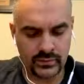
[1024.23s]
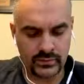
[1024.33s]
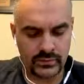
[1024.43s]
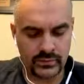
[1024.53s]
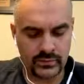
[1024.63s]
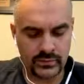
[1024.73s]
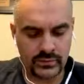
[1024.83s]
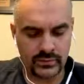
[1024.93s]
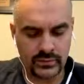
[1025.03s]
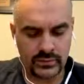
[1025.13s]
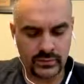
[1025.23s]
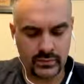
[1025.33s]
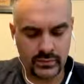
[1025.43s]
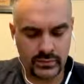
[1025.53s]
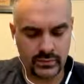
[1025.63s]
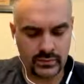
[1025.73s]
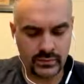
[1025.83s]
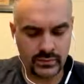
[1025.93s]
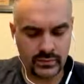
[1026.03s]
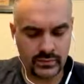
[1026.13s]

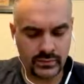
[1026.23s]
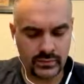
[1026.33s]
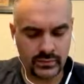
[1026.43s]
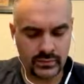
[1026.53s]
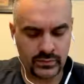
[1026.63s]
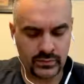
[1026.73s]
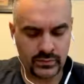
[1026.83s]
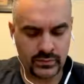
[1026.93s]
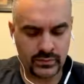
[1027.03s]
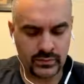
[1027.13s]
[no speech]